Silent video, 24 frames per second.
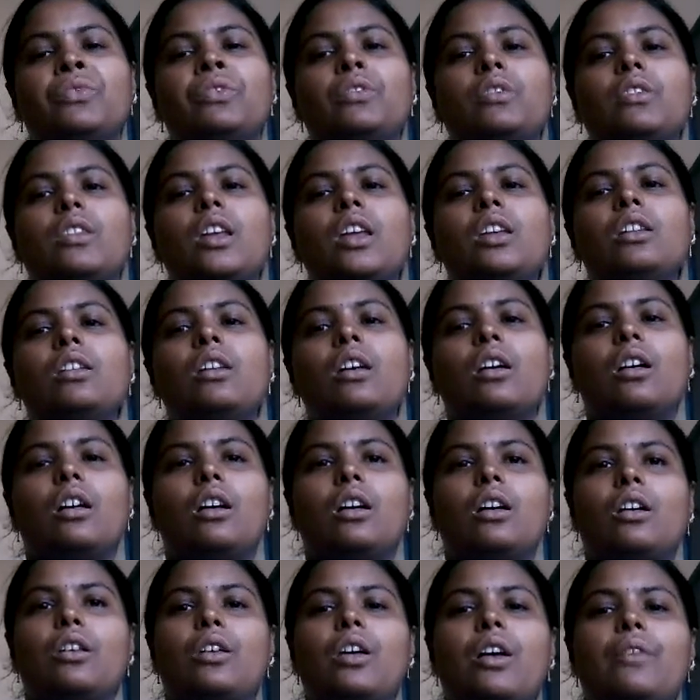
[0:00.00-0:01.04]
then
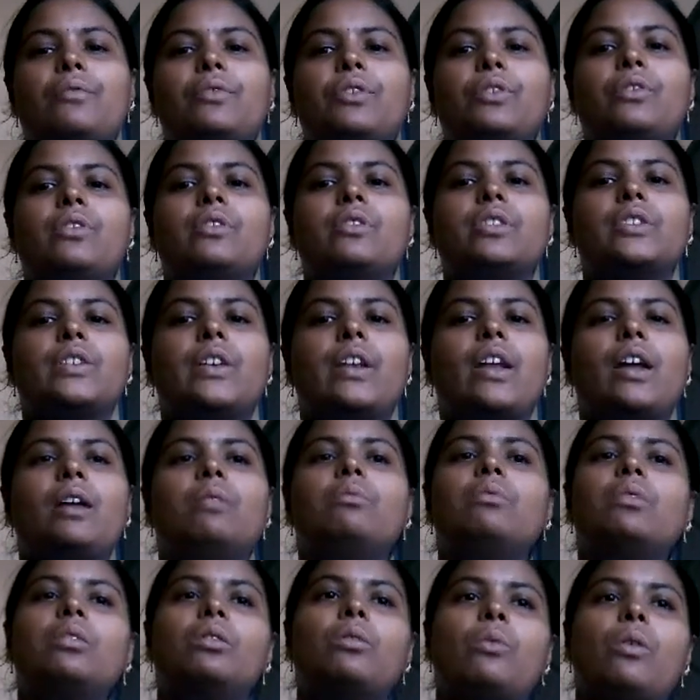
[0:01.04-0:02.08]
you have to describe
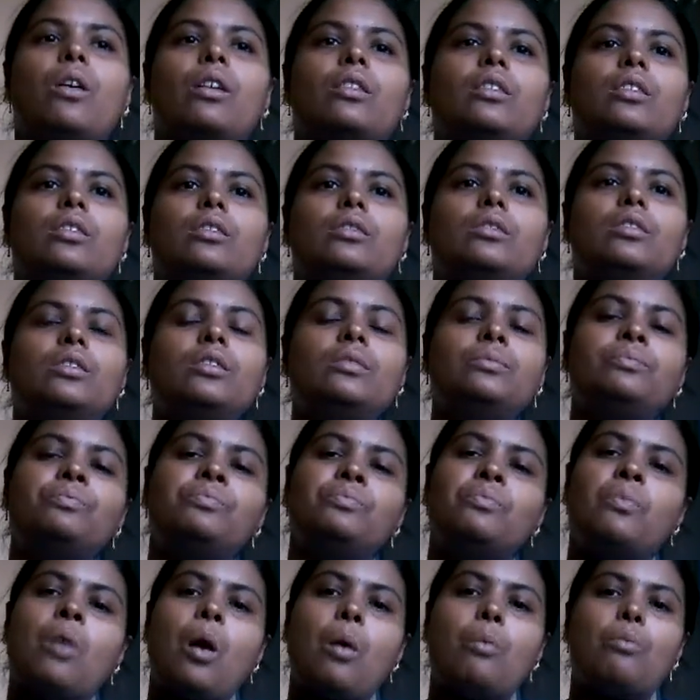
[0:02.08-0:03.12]
what are the
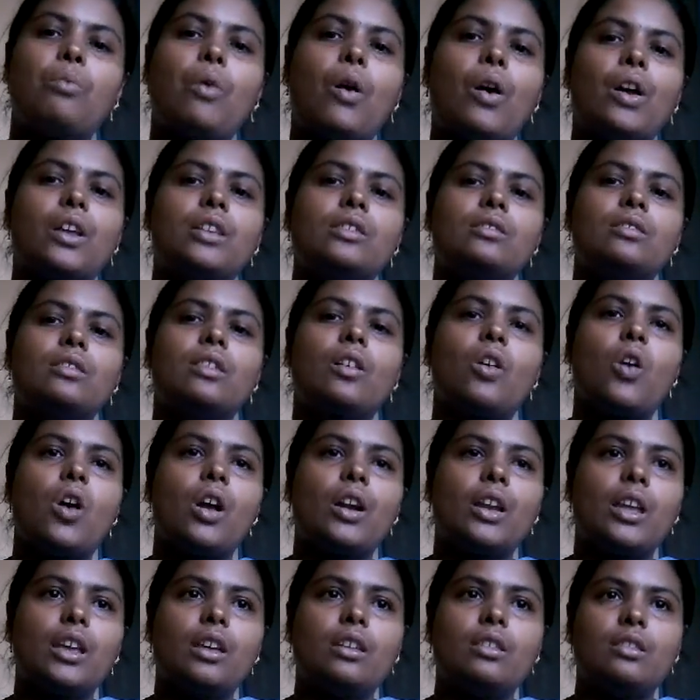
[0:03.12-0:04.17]
points
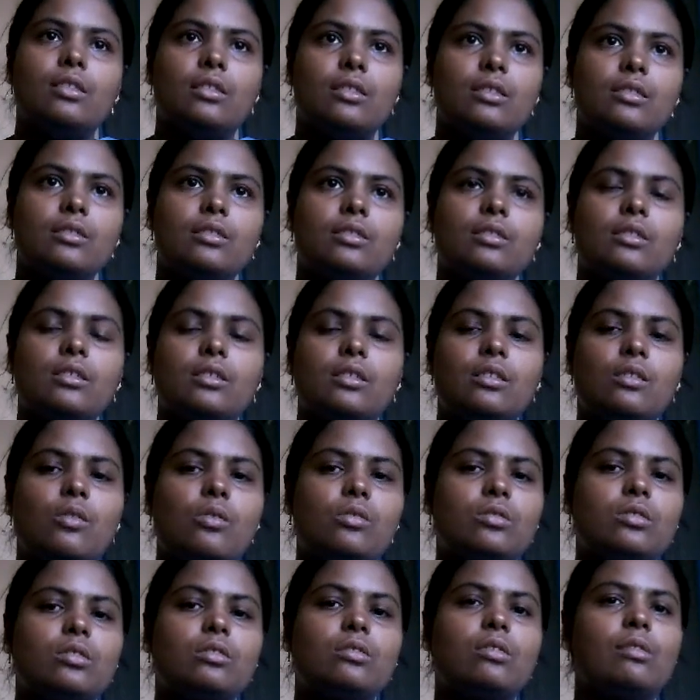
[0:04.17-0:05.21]
regarding in this
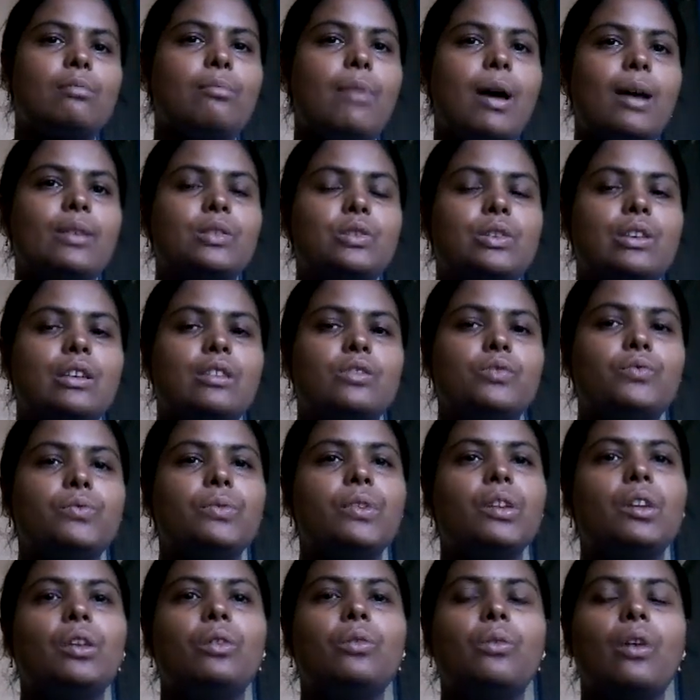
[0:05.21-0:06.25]
oxygen mass transfer.
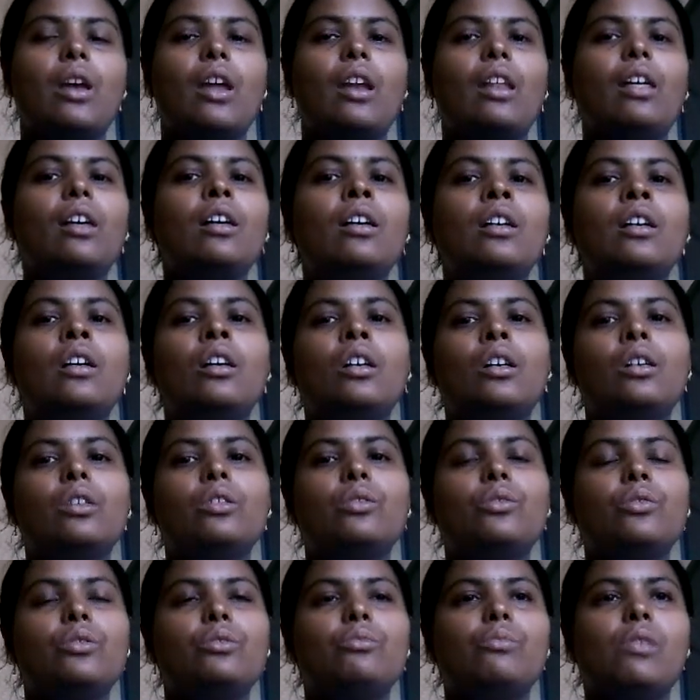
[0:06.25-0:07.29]
You get a
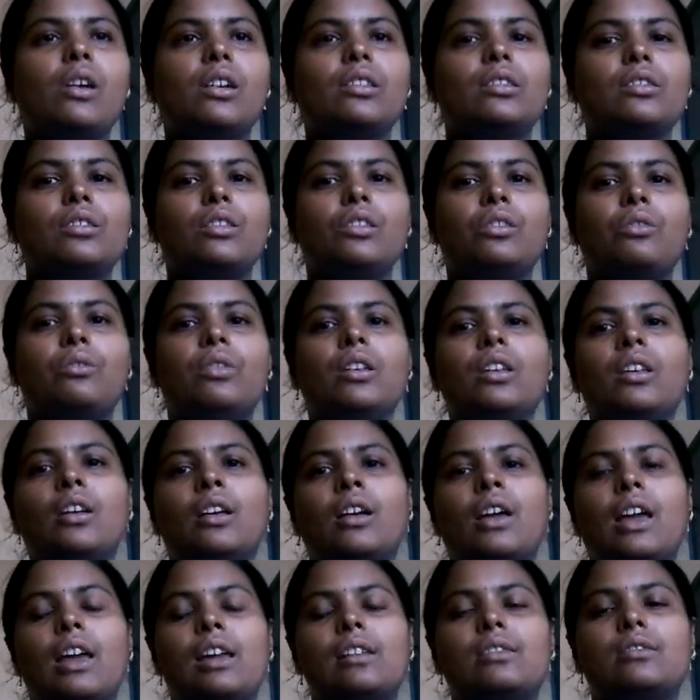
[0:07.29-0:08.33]
good marks in your
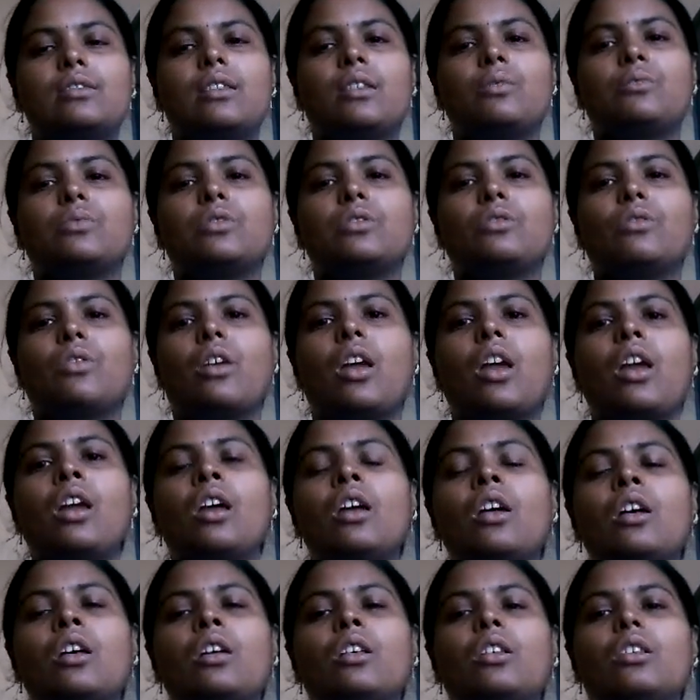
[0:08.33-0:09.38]
exams. Okay,
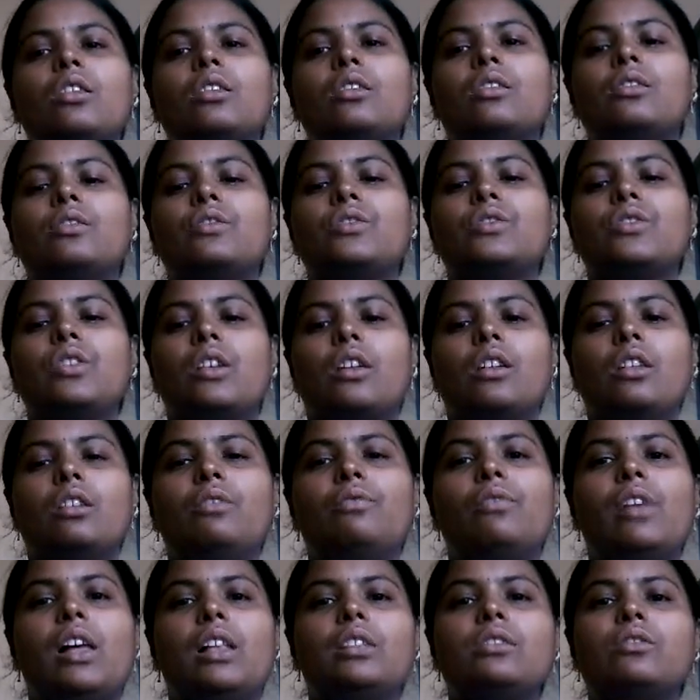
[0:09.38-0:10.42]
study
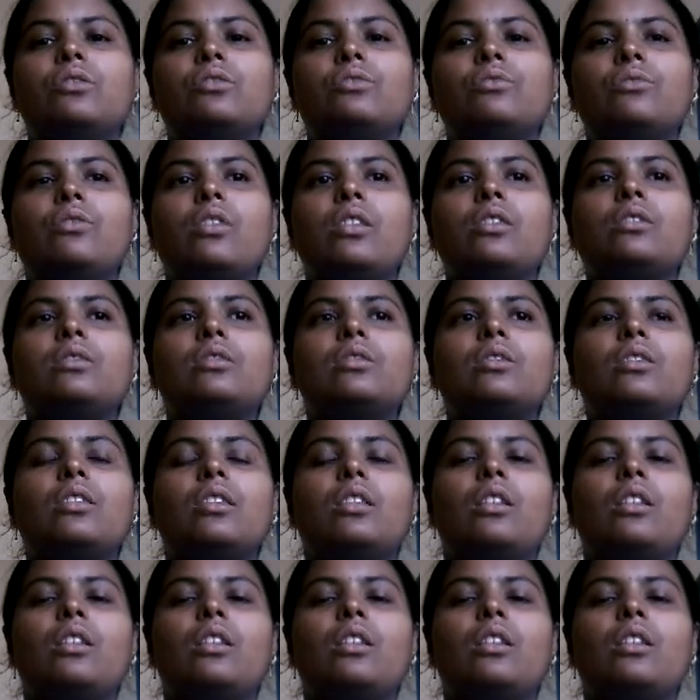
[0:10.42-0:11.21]
well, students.